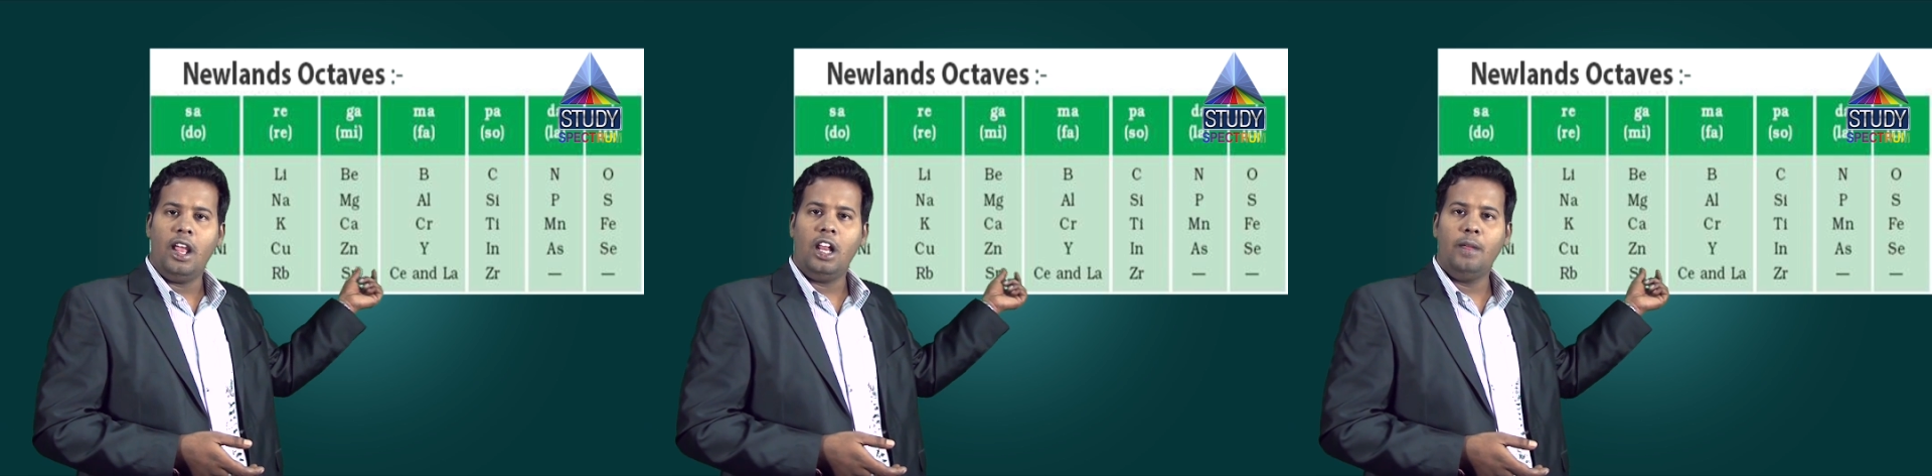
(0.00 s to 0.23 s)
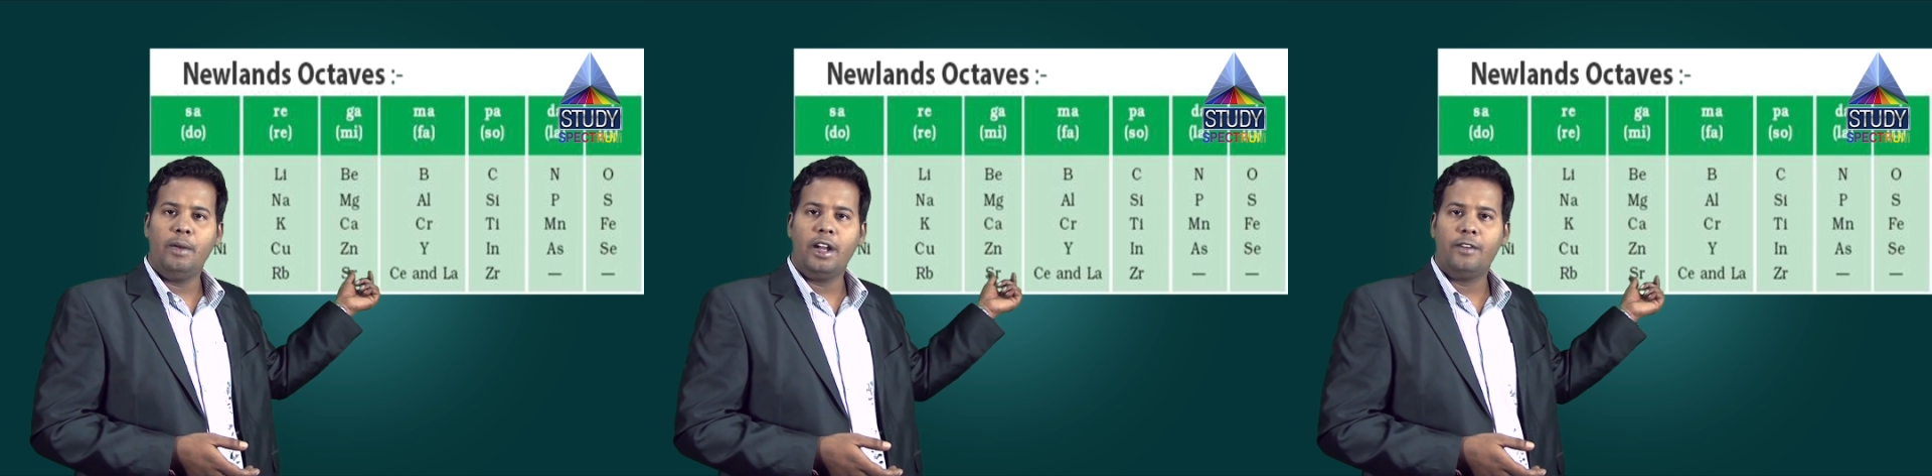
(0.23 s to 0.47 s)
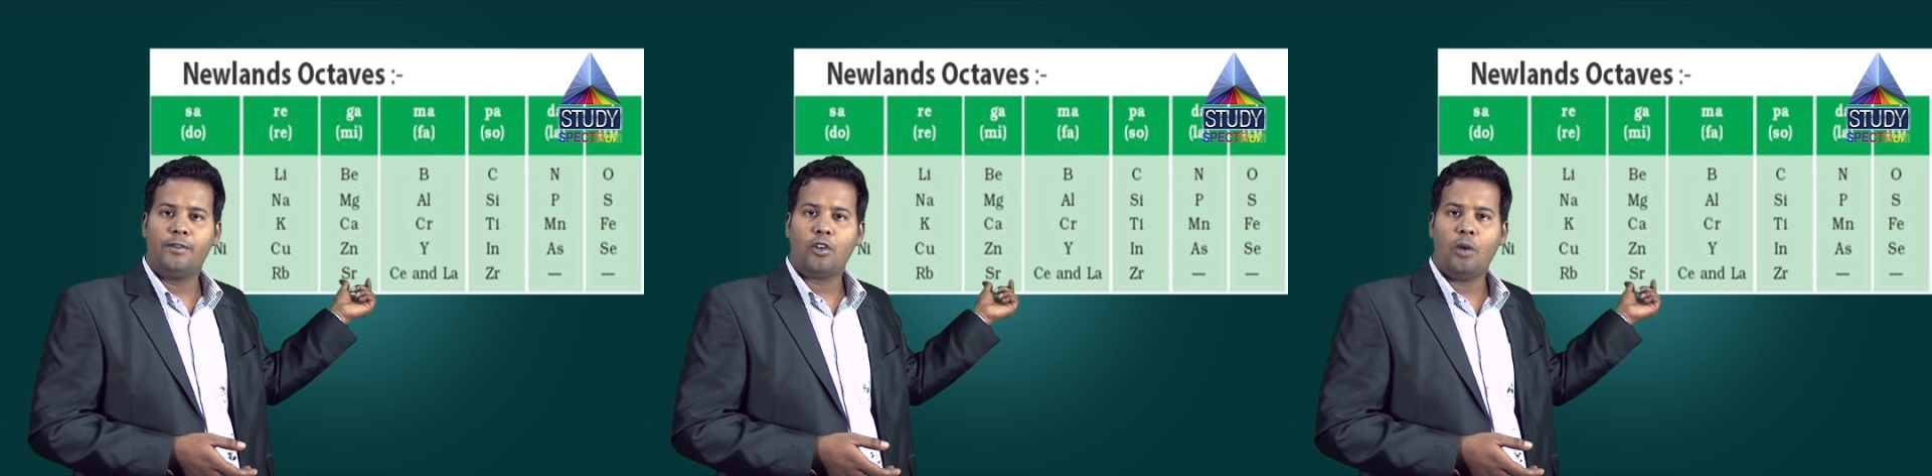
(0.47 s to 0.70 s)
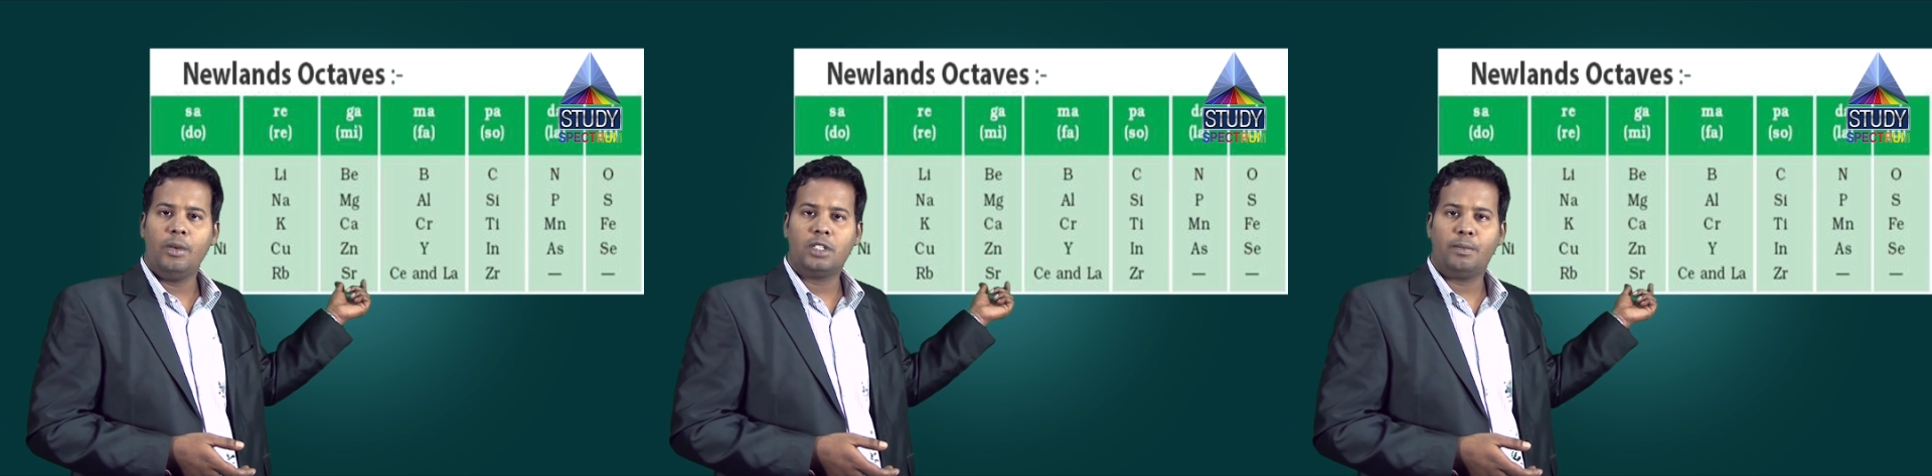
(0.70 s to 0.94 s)
element
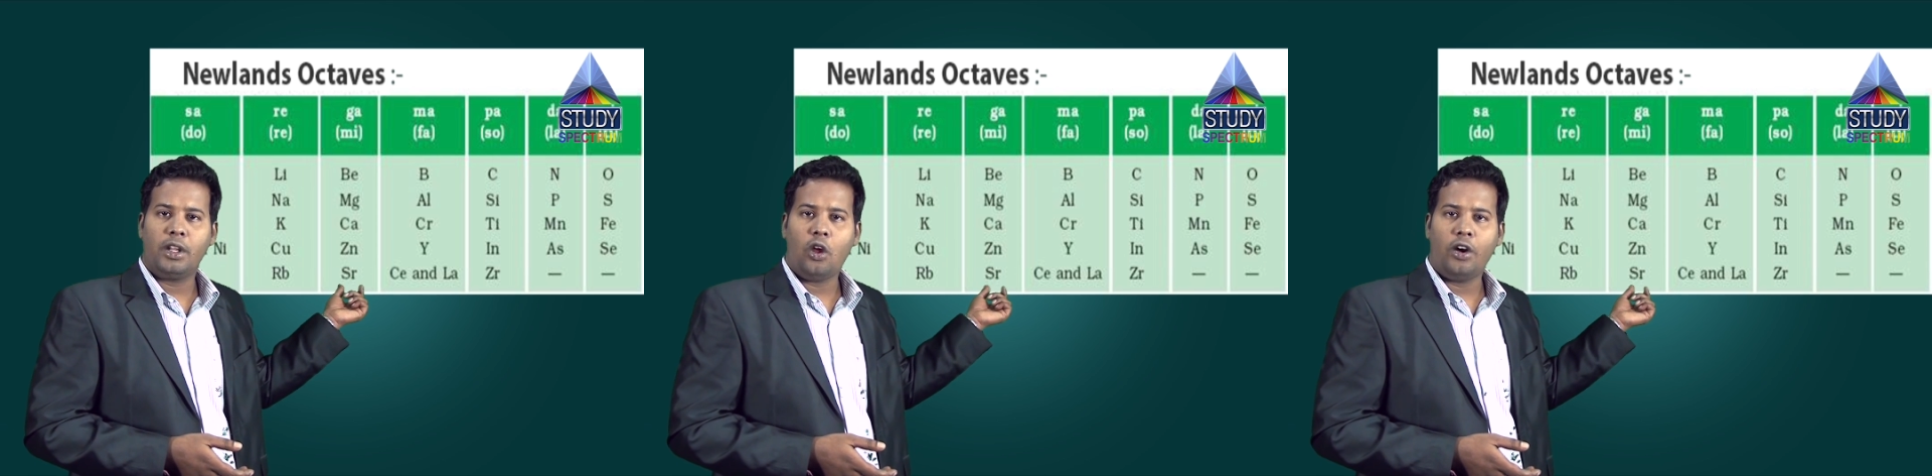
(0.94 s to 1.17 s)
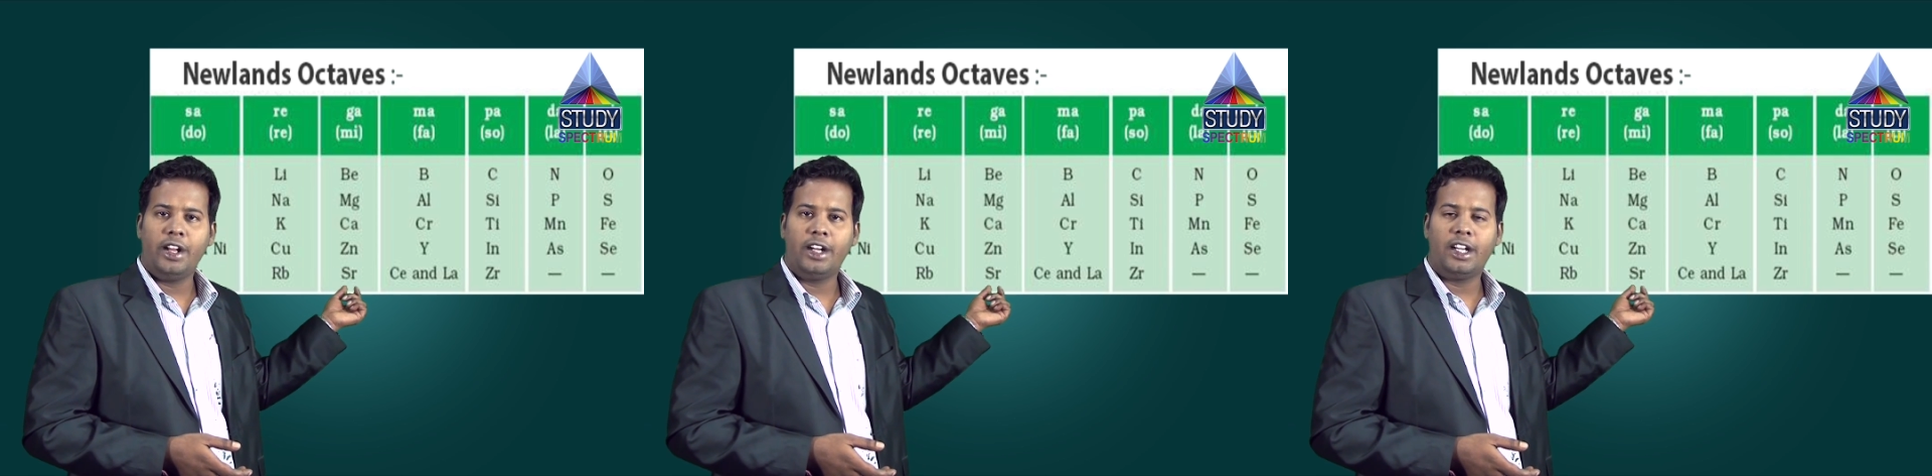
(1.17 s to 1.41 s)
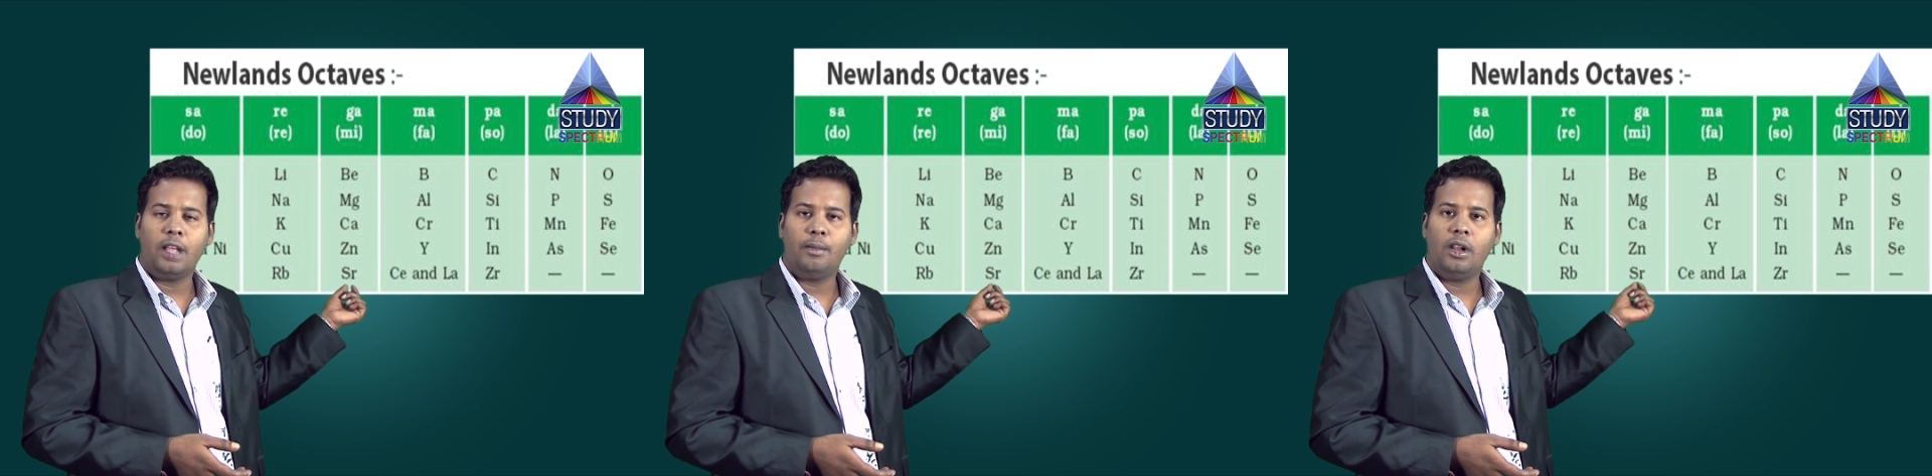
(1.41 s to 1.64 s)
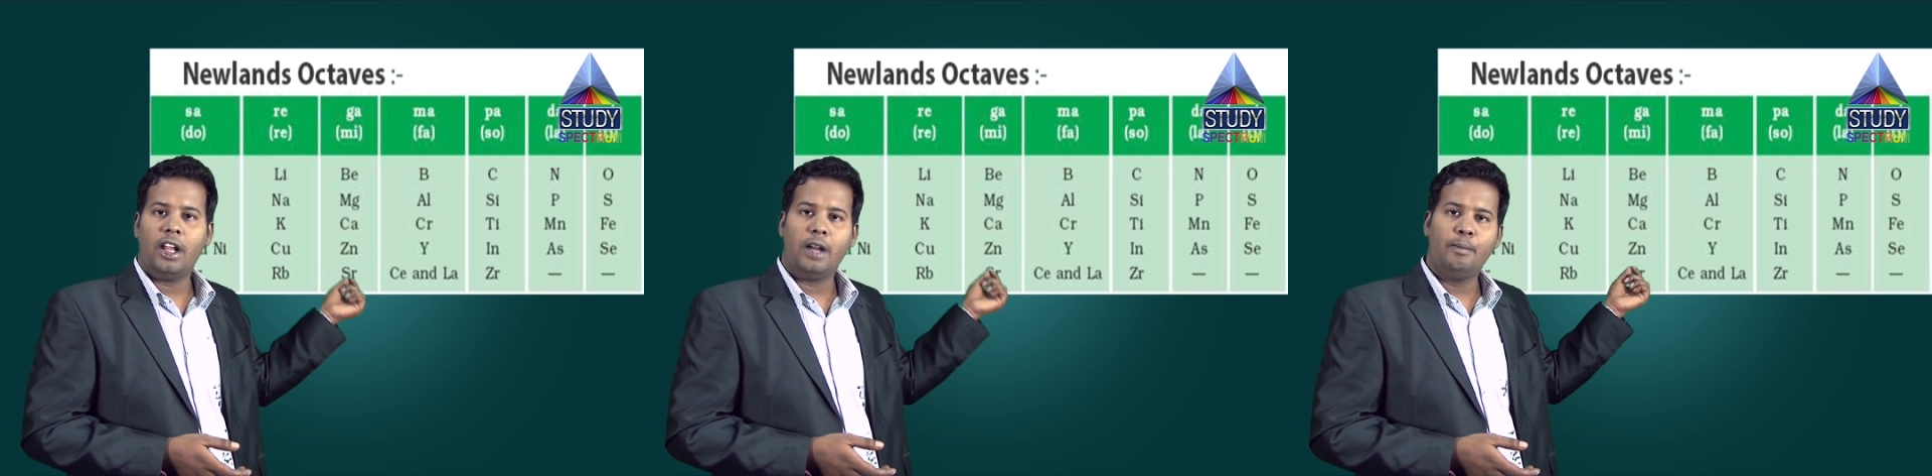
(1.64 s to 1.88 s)
from his periodic
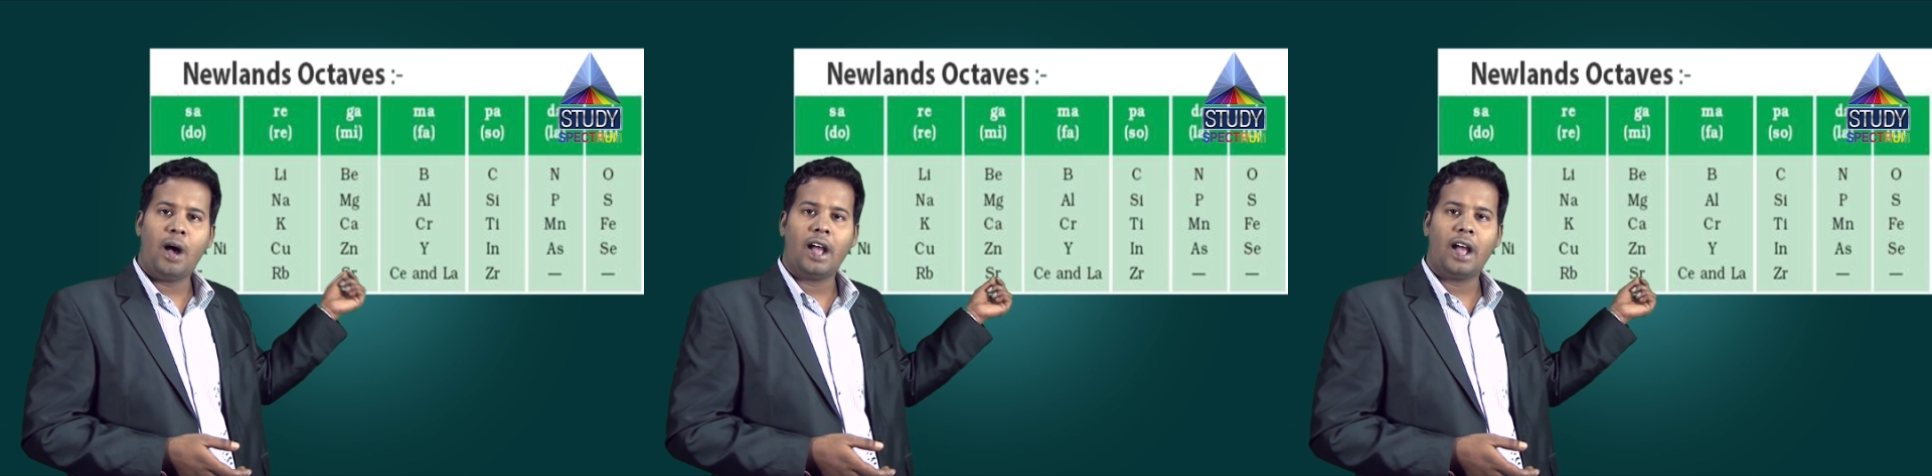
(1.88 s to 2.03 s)
table and